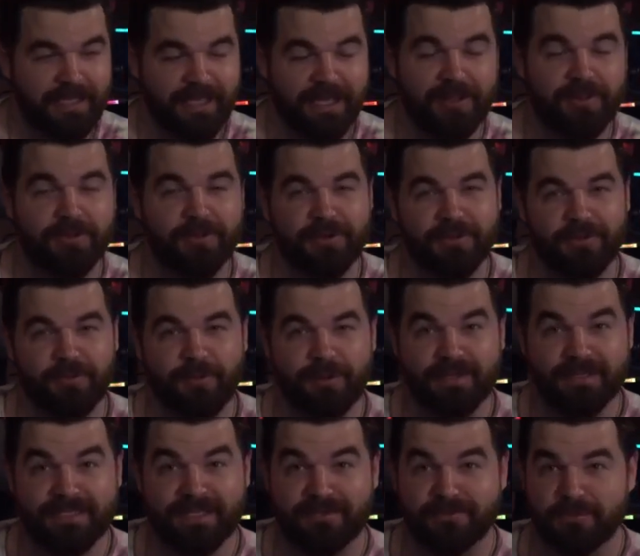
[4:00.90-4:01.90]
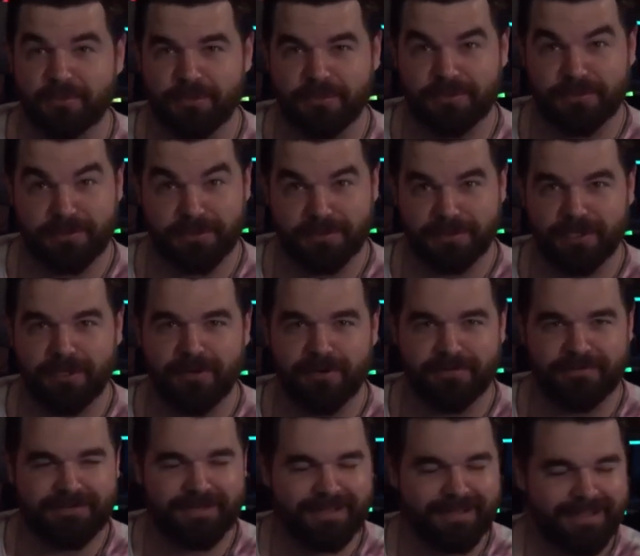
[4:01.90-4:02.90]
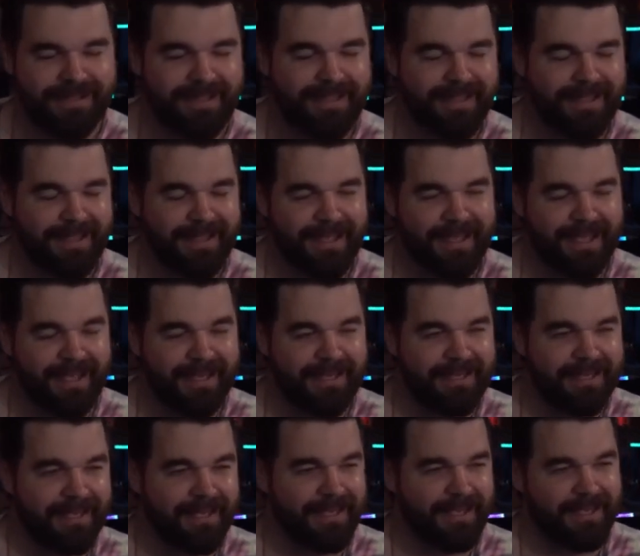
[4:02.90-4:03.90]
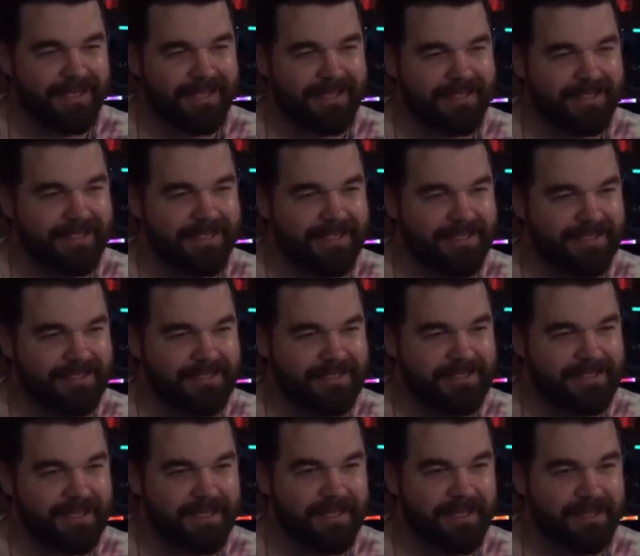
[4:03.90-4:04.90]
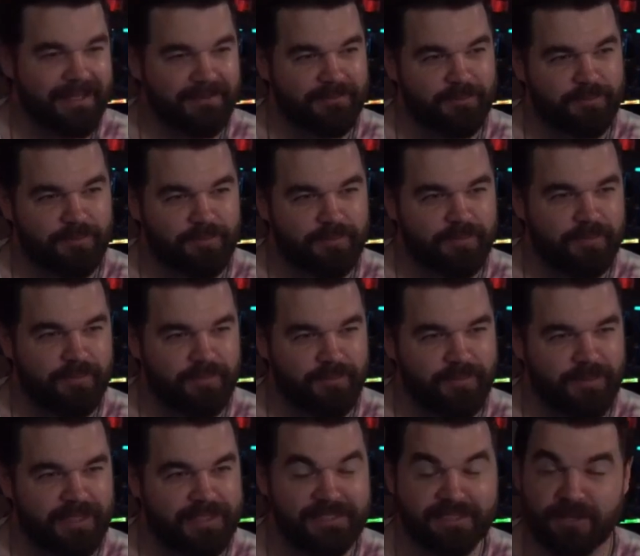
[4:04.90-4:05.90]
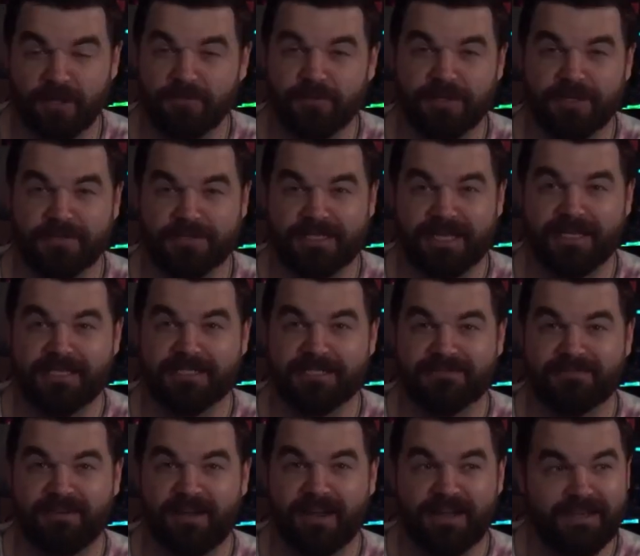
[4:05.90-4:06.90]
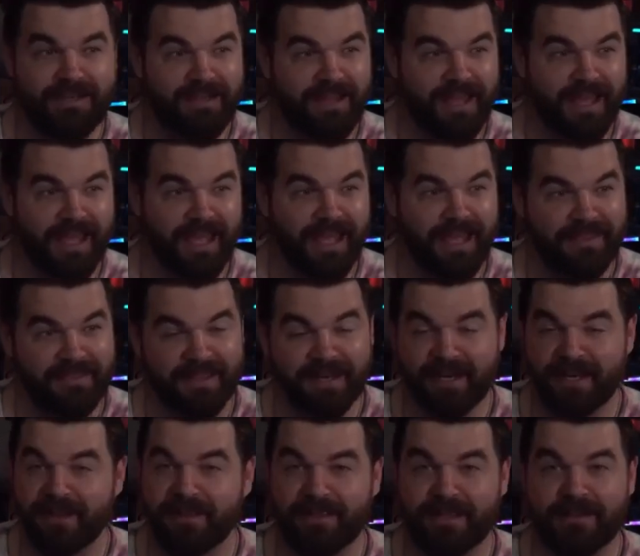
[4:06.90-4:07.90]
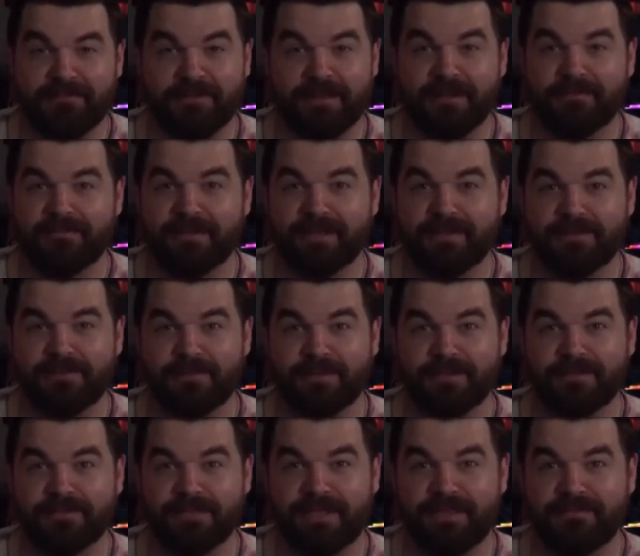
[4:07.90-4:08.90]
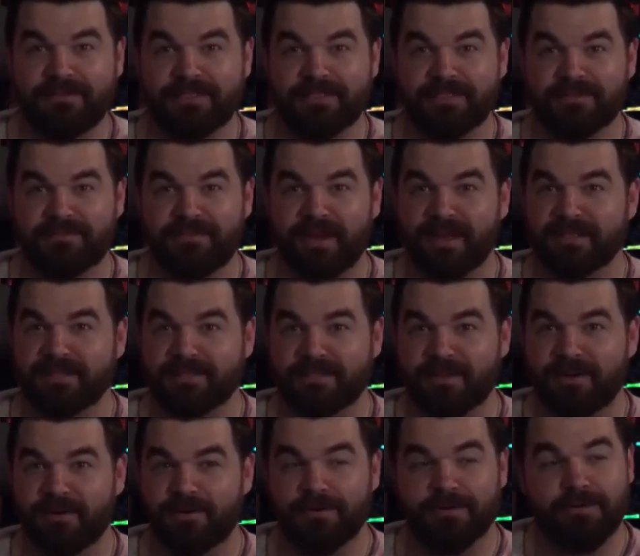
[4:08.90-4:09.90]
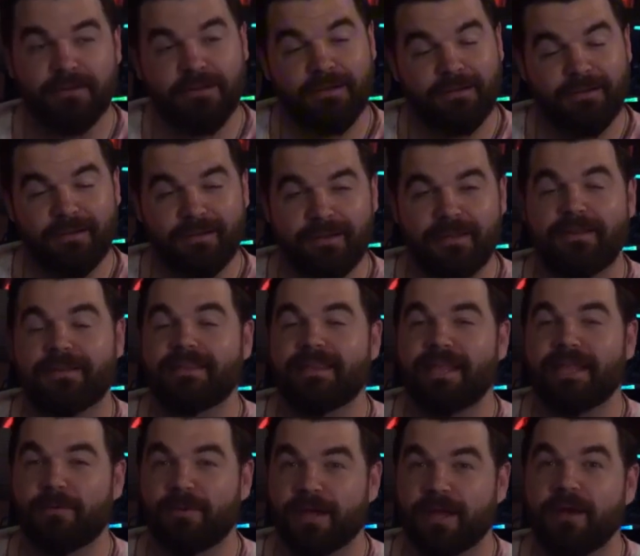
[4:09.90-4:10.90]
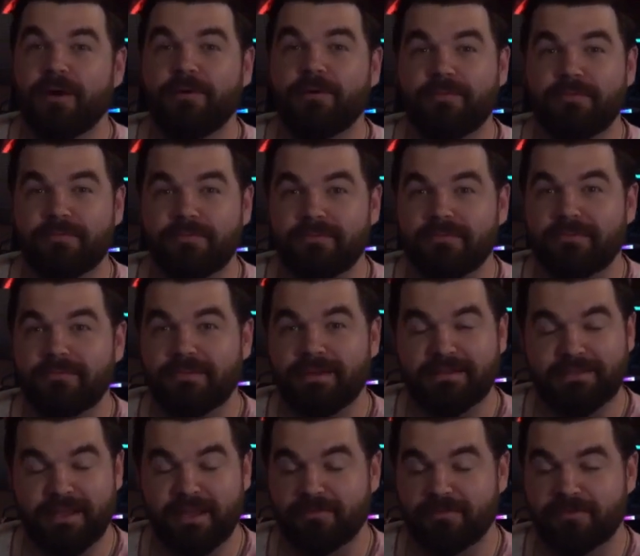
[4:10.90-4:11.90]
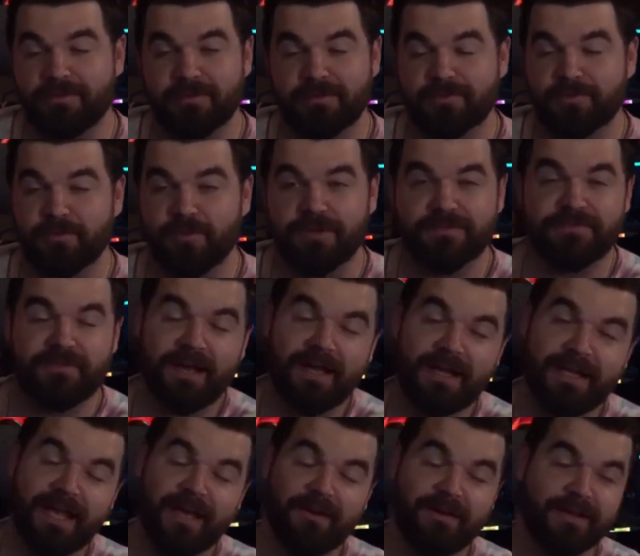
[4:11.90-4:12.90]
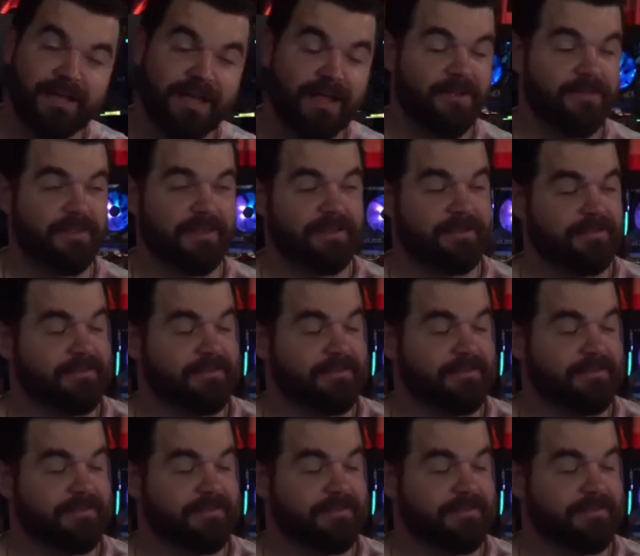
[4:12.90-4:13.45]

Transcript: including the one that says reserved, and it installed Windows 10 just fine, and then it let me update it to Windows 11 just fine. So there we go. It works fine now. I got all